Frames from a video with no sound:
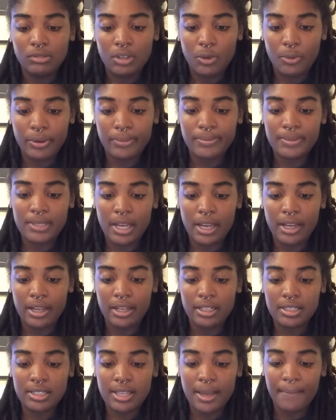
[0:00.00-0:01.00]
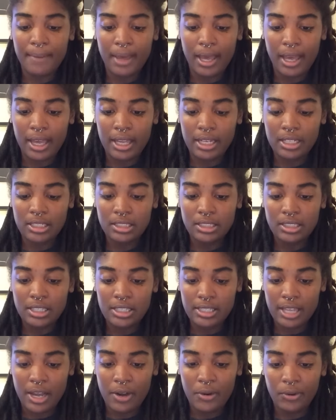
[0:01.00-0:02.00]
website. Is that bad?
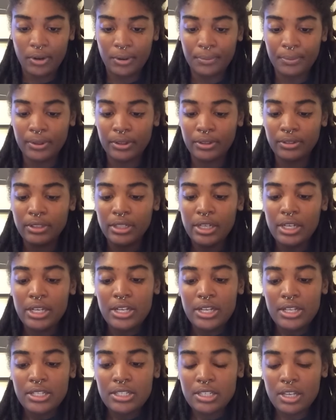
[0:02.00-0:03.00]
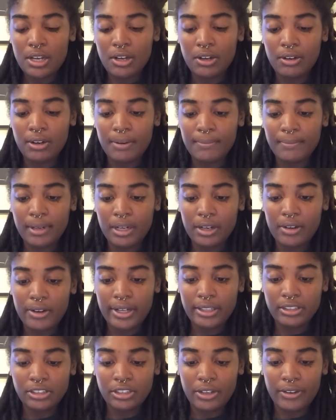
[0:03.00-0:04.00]
Is that horrible? So I'm gonna go ahead
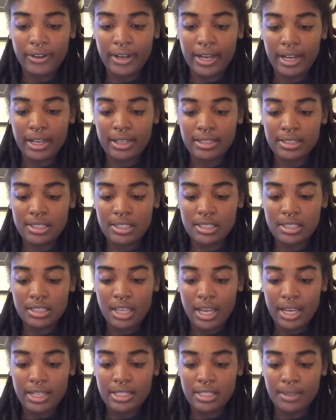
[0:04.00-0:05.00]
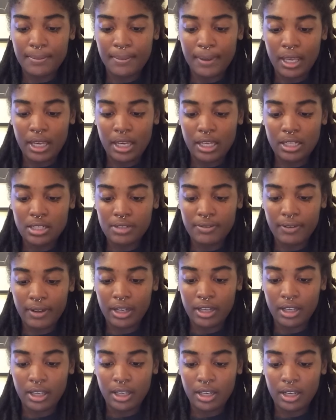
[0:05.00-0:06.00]
and show you guys the Etsy page if I
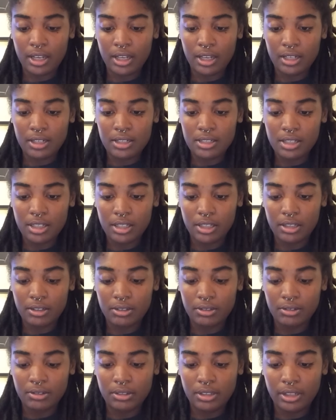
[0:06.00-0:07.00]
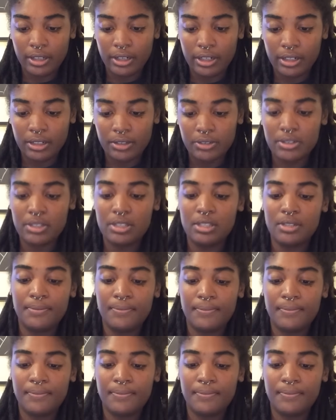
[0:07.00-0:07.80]
can get it to load. There it goes.